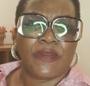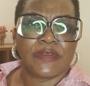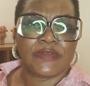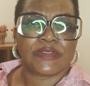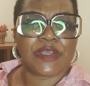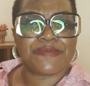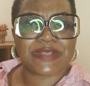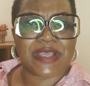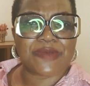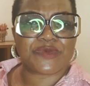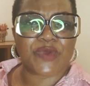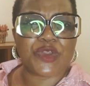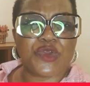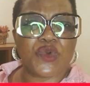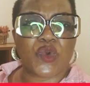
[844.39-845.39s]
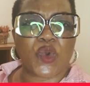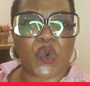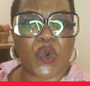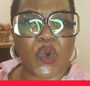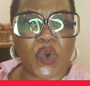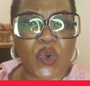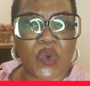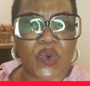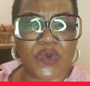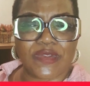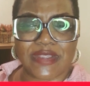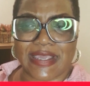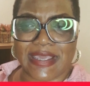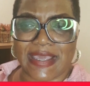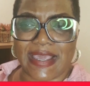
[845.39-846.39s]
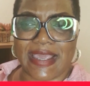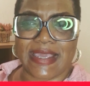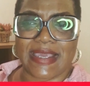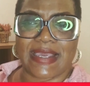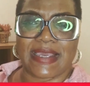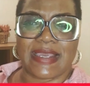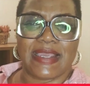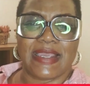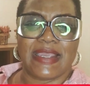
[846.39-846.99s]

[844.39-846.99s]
sometimes when you cool the cake